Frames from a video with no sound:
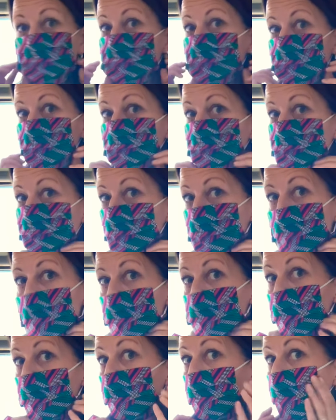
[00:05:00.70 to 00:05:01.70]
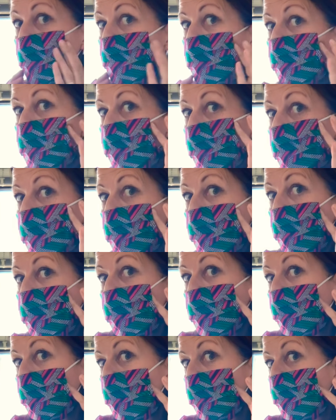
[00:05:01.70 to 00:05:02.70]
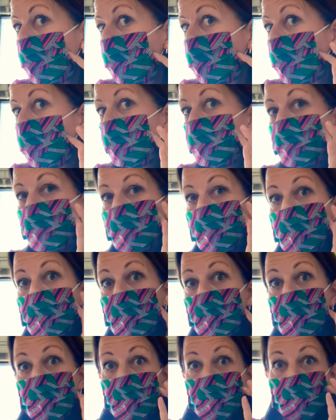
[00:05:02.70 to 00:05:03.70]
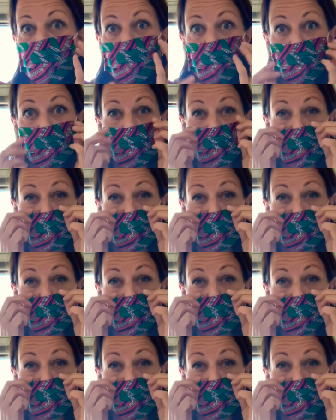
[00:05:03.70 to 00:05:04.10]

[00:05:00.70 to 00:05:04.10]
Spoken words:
It's not pretty, but it keeps it close and tight